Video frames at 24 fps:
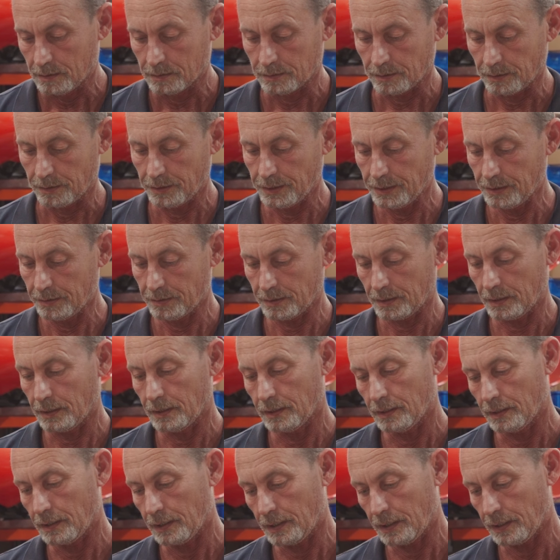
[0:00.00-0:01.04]
So
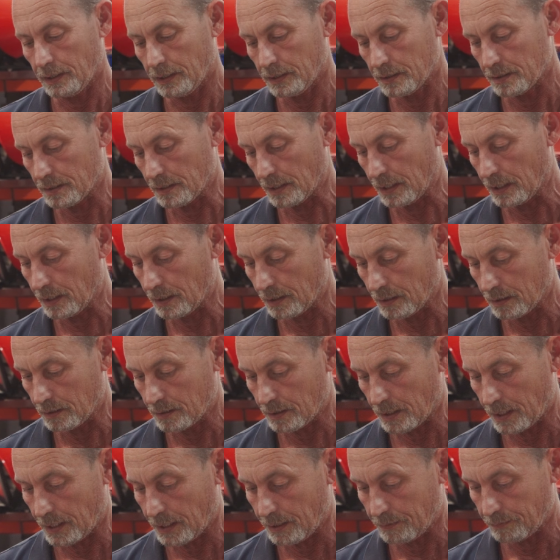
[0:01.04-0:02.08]
using the inside of the
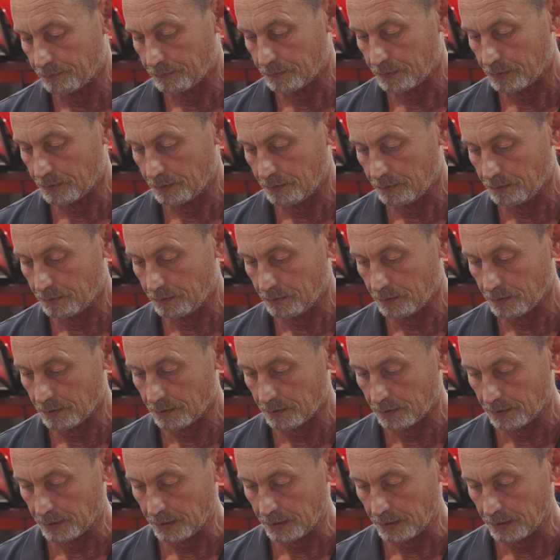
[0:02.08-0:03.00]
tape to